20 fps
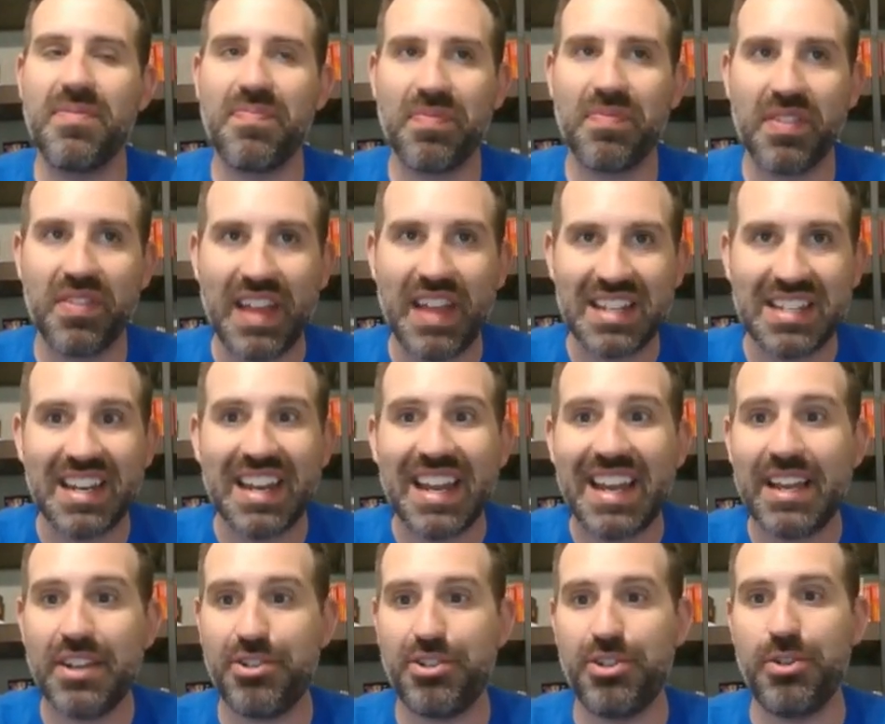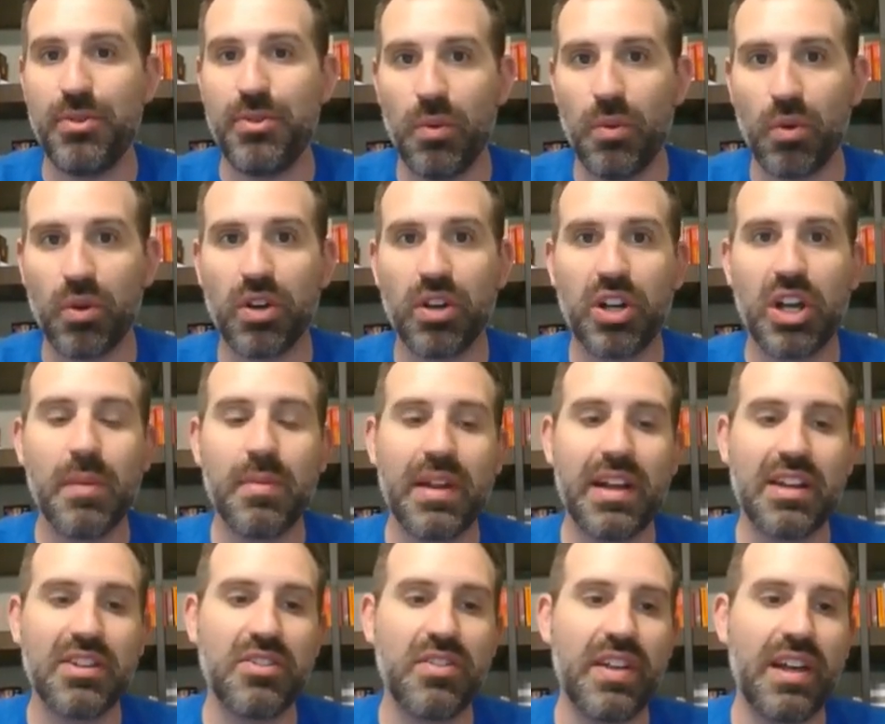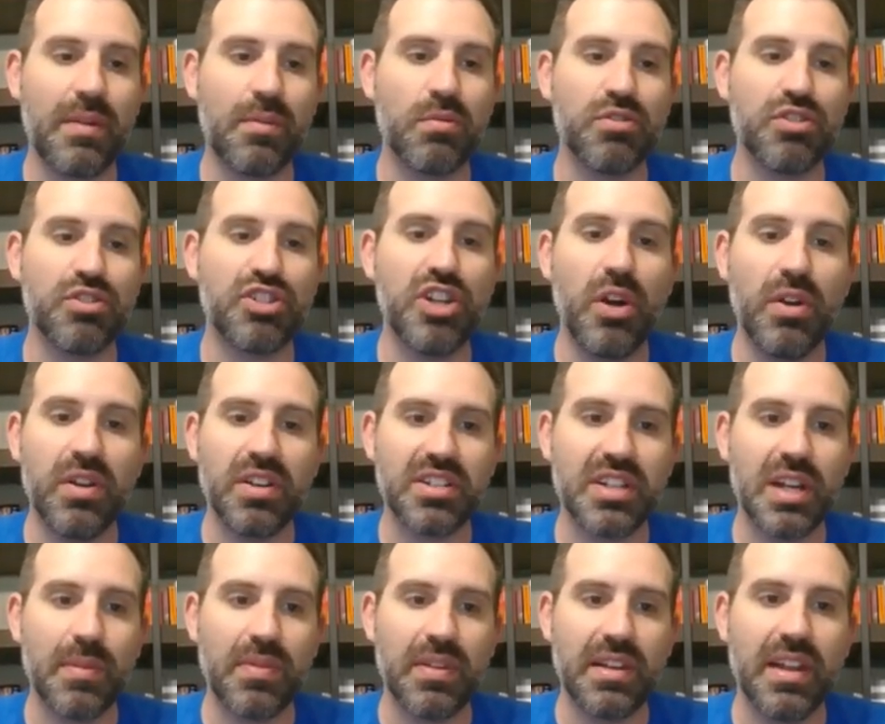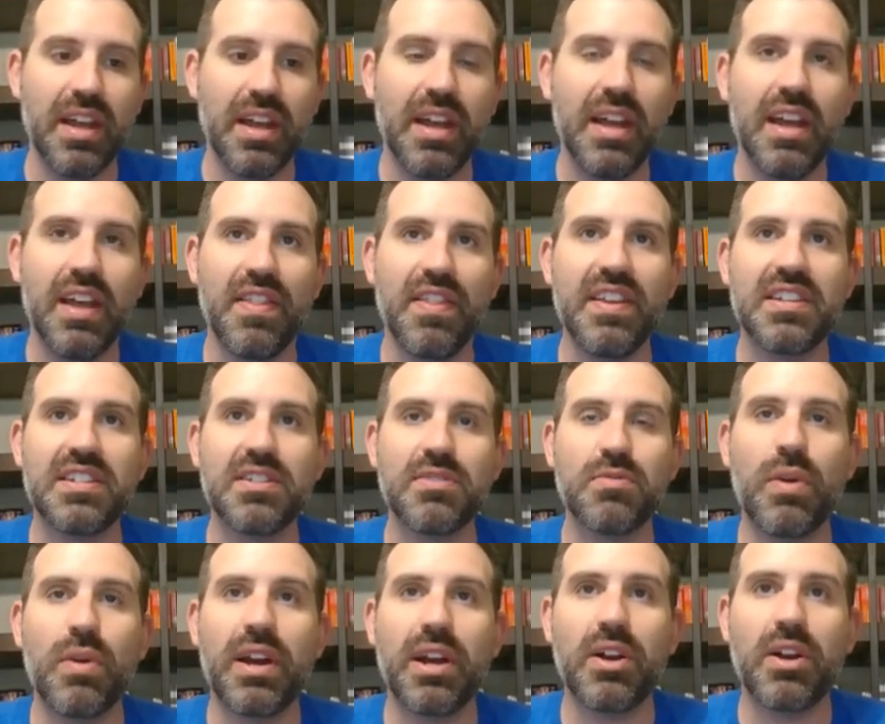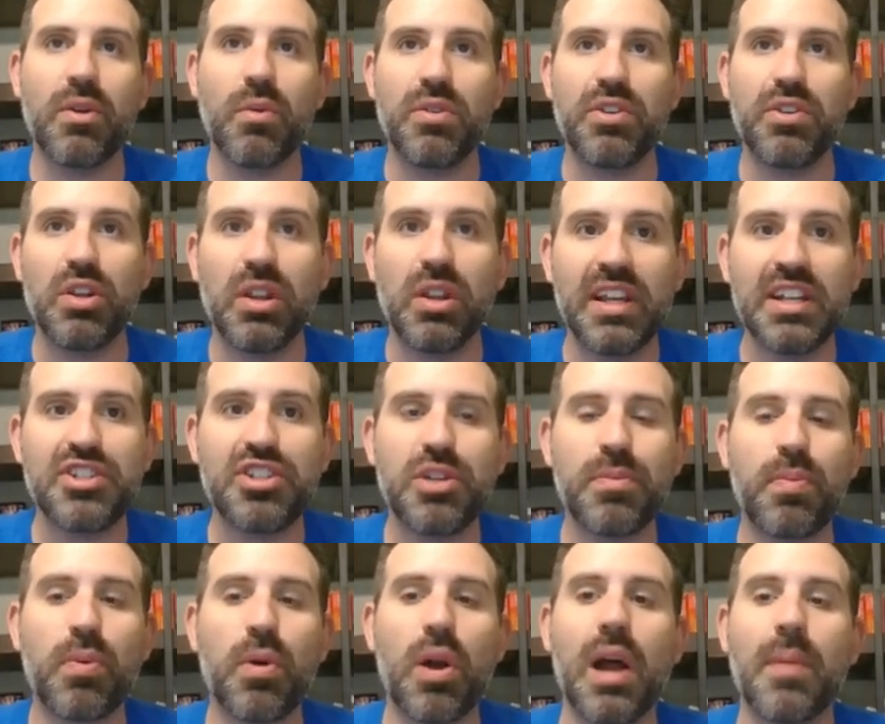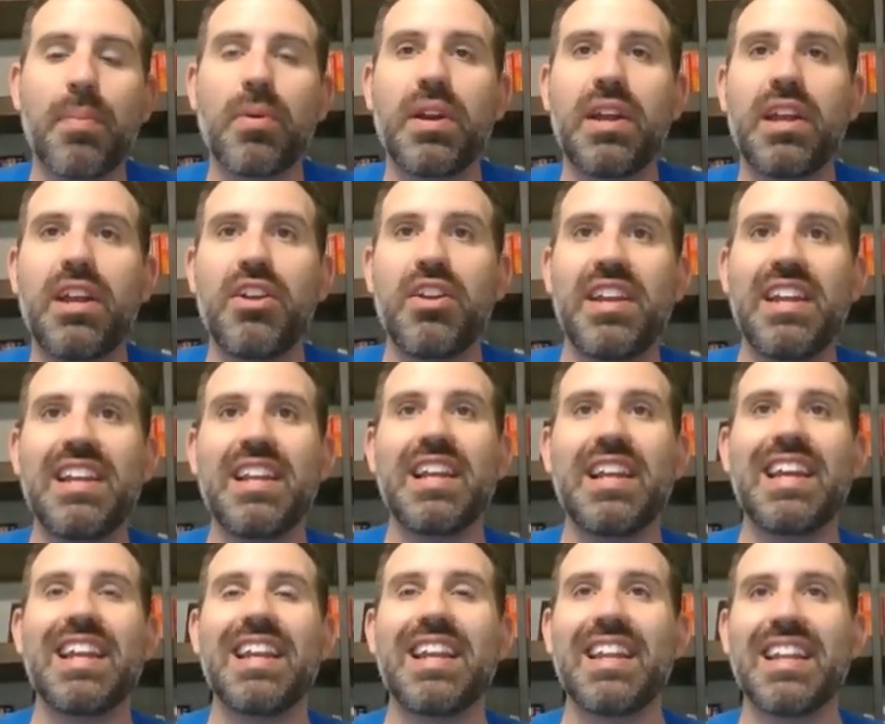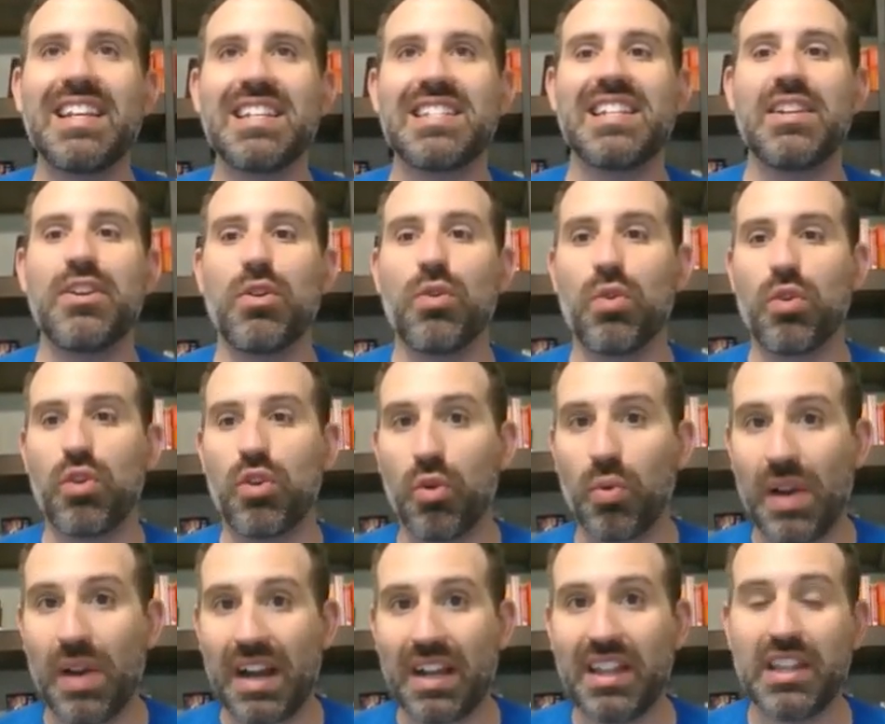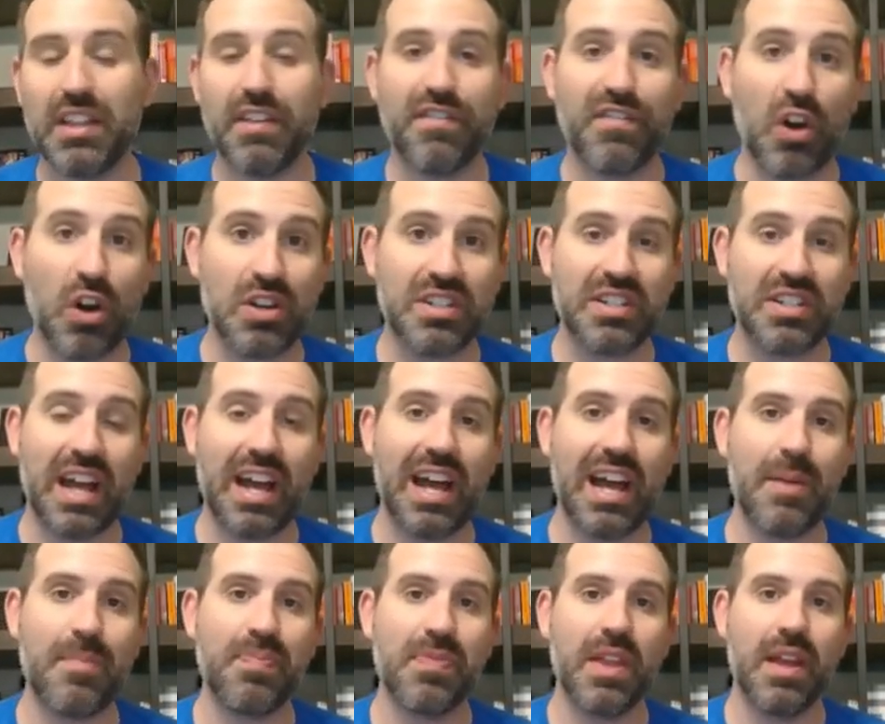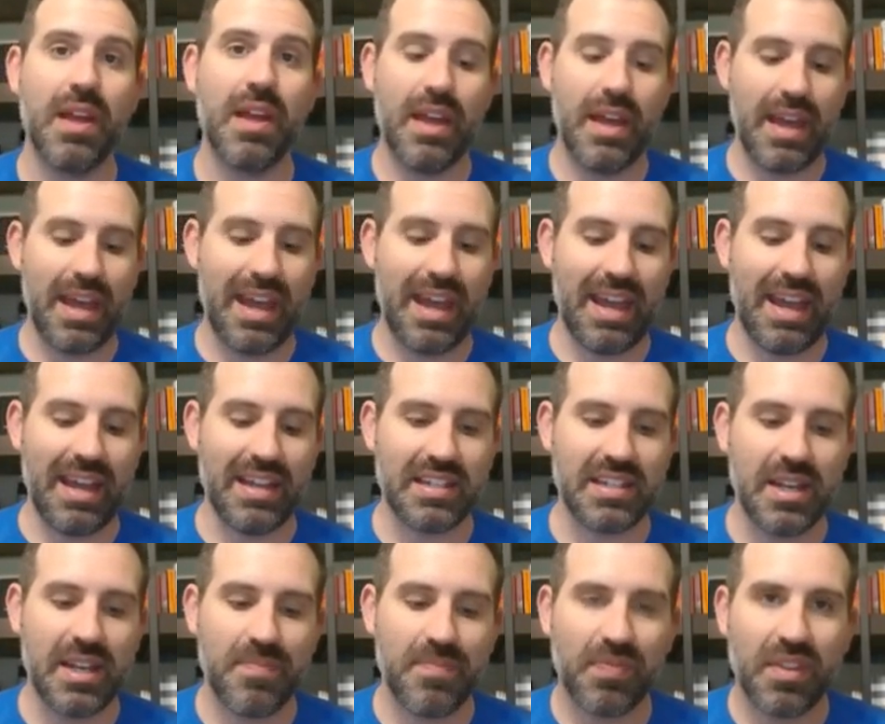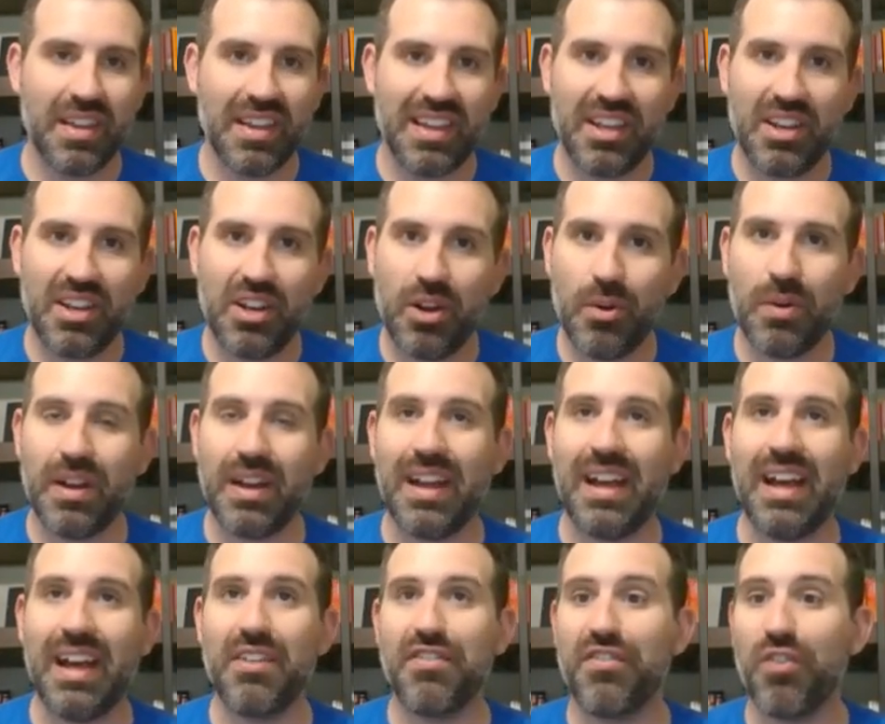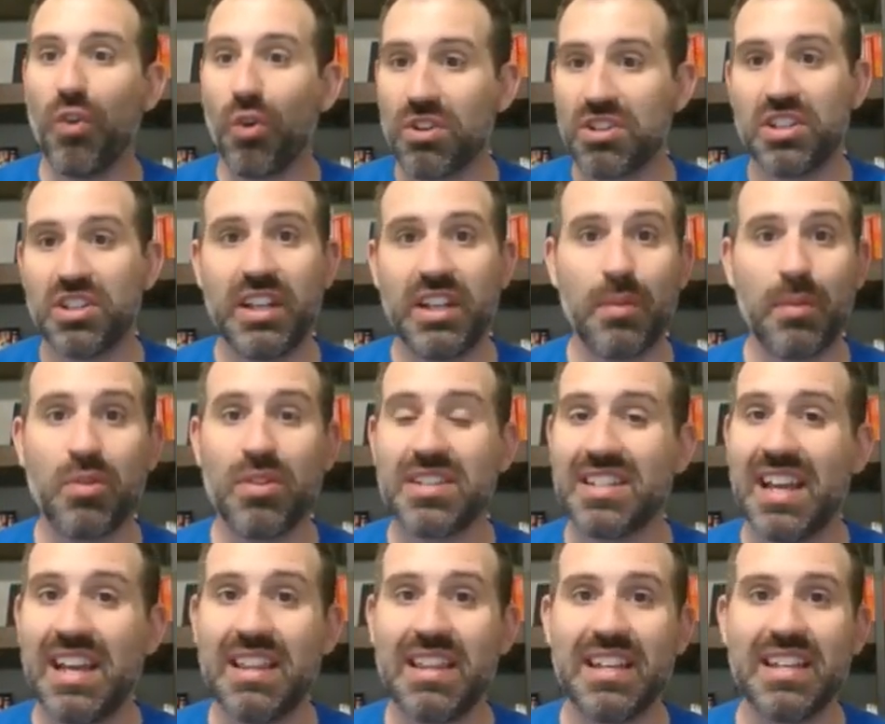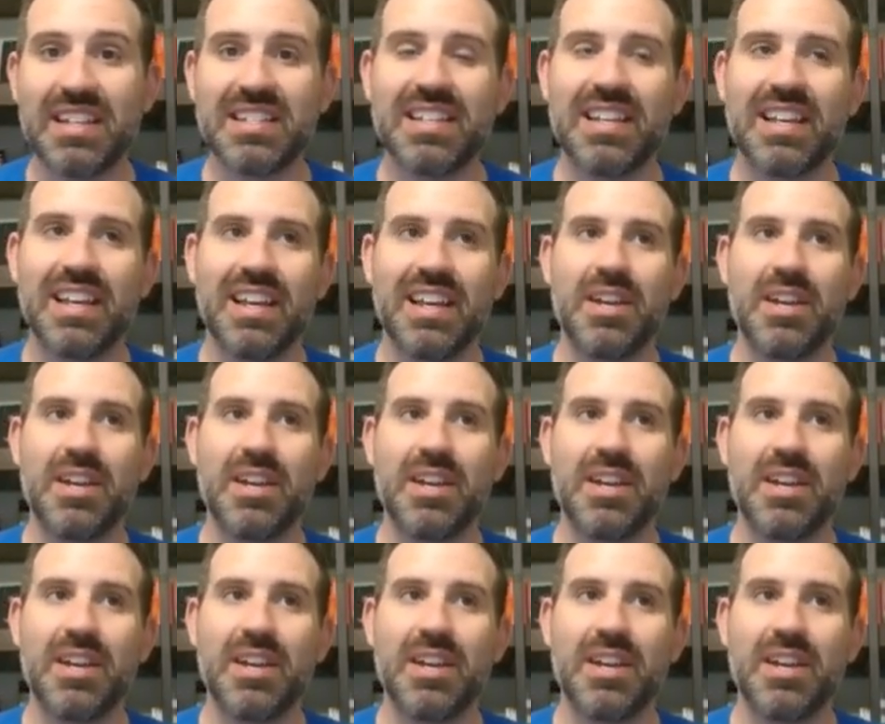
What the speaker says: that's an issue. We're going to come down to that and we'll show you something. This is where when you list your property, you need to get it listed correctly the first time. And, unfortunately, I'm going to say this,